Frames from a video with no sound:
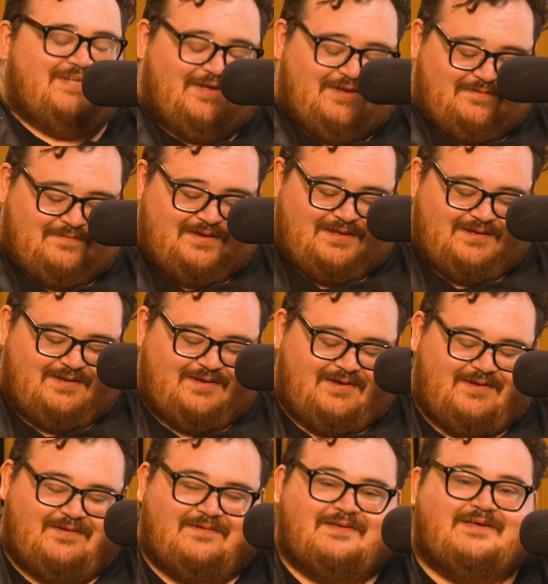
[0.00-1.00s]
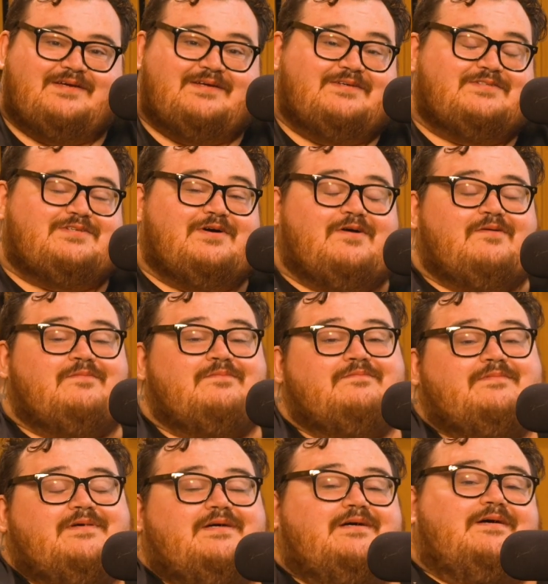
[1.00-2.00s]
sick, man. So
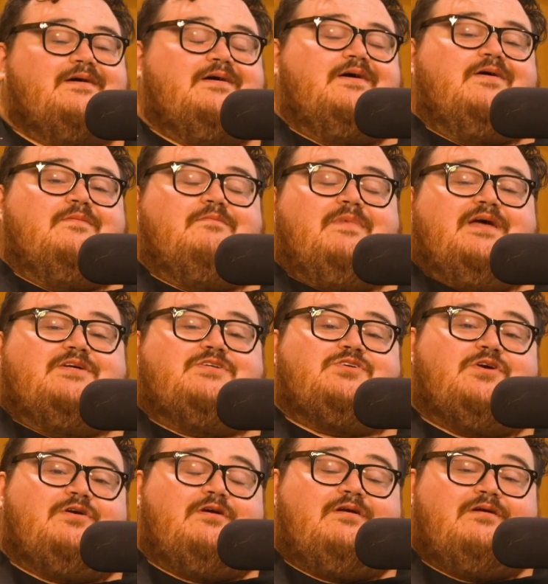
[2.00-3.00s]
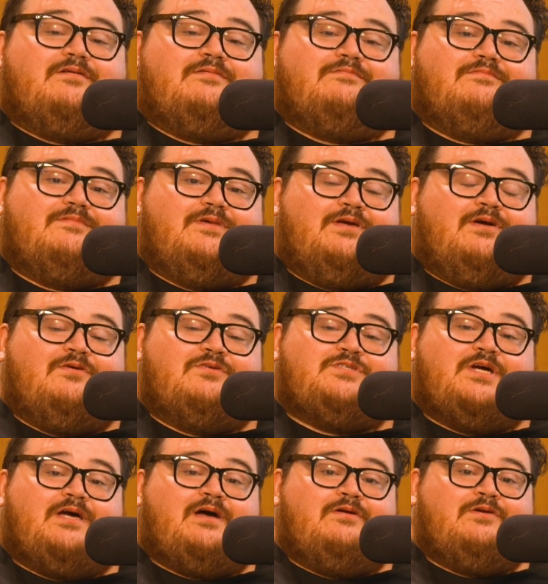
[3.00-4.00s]
make sure you go
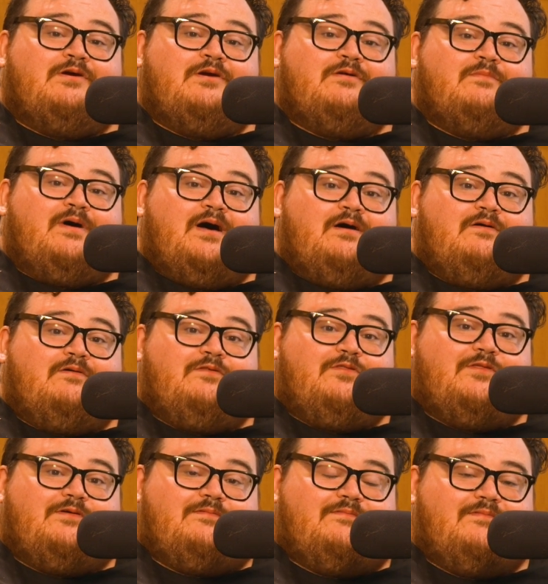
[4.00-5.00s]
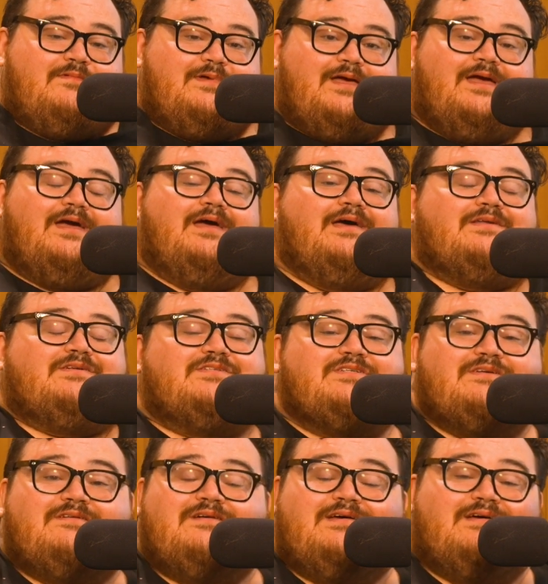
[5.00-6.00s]
check out Nerd of Mouth,
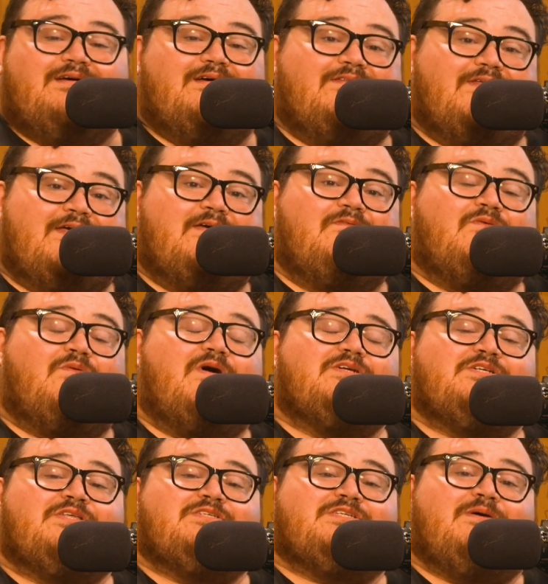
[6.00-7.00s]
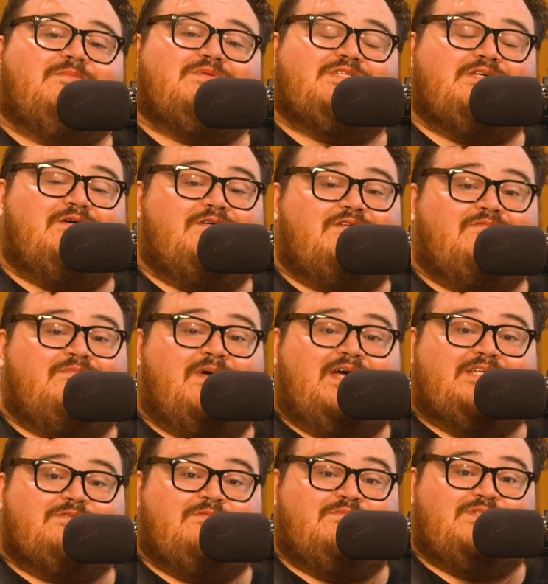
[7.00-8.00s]
and thank you for watching this episode of
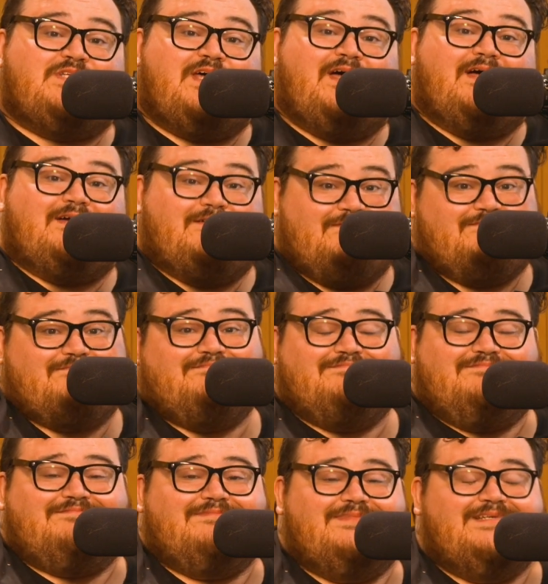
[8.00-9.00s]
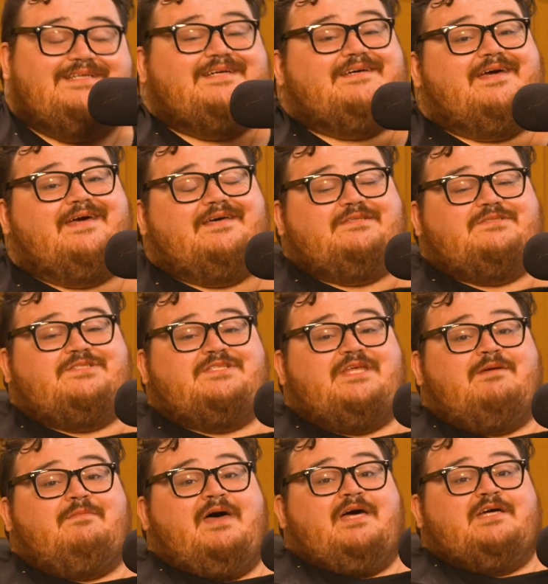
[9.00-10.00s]
Maximum Zach. And
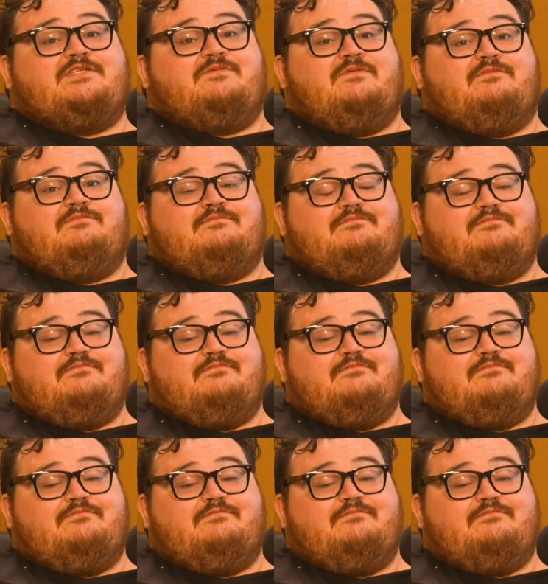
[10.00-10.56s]
stay maximum,